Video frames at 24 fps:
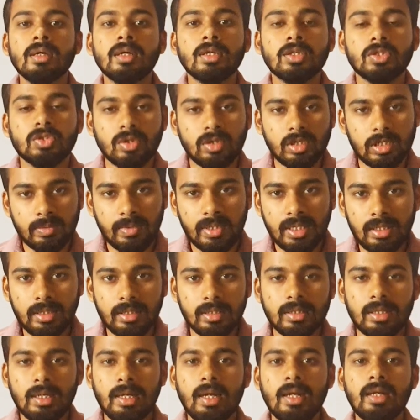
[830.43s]

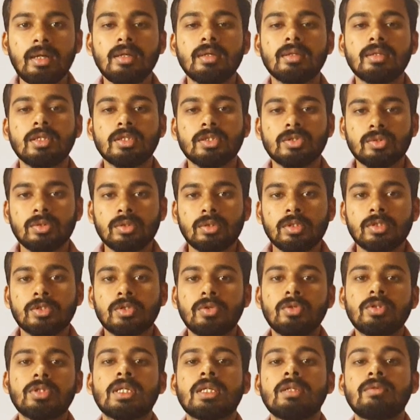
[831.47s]
solvent and the
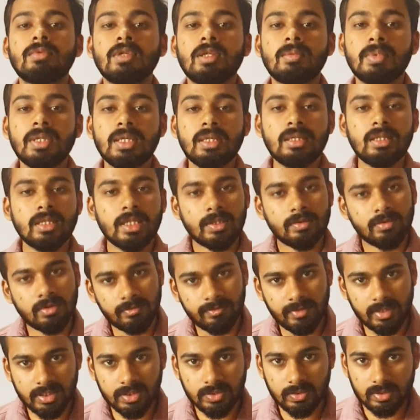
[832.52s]
solution will be in liquid
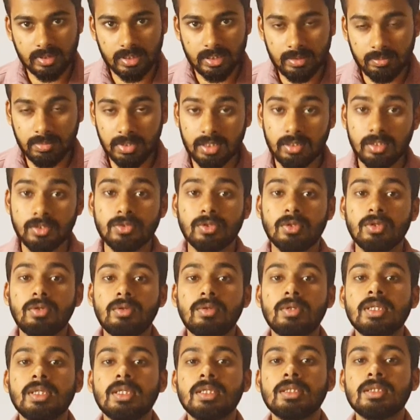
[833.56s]
phase only, but the
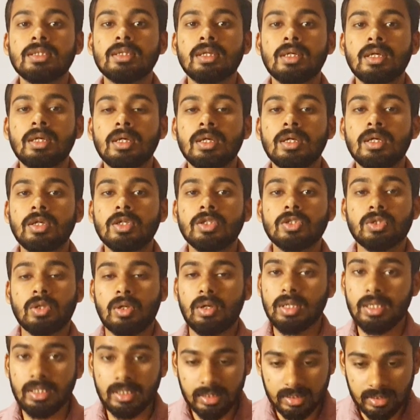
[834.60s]
solute is
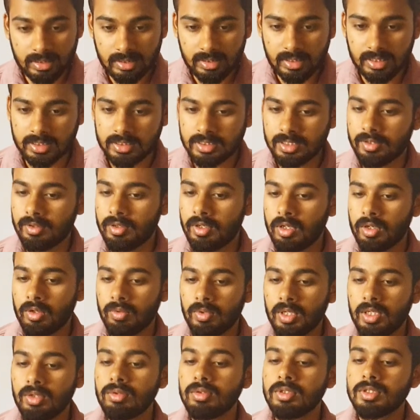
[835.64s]
solid in nature.
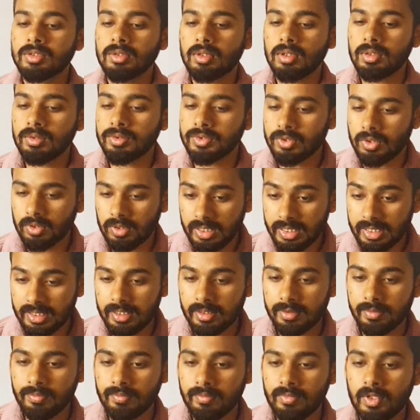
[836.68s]
When you dissolve
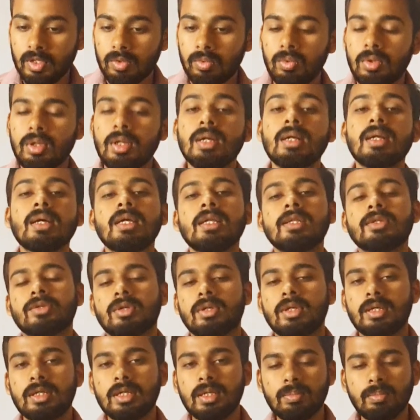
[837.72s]
solid, volatile
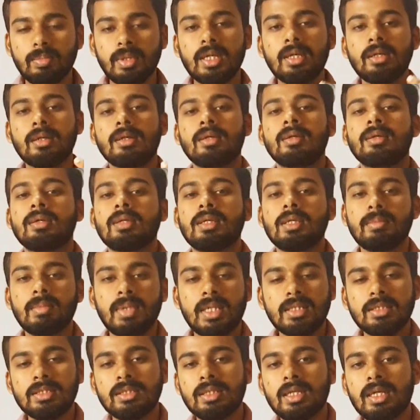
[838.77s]
solid,
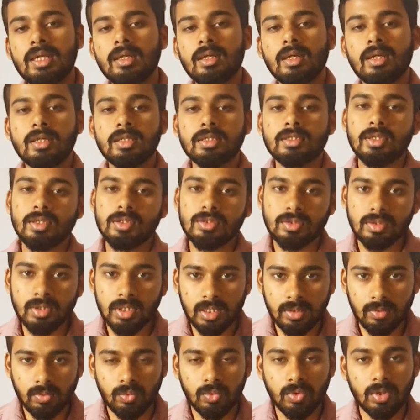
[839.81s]
imagine that it is also
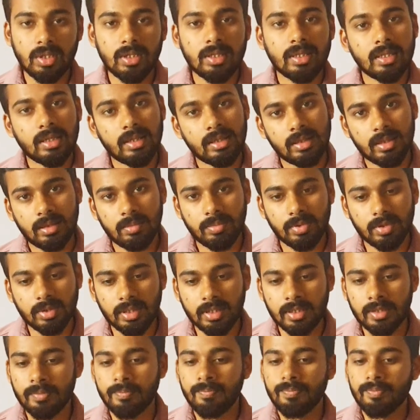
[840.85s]
a volatile component.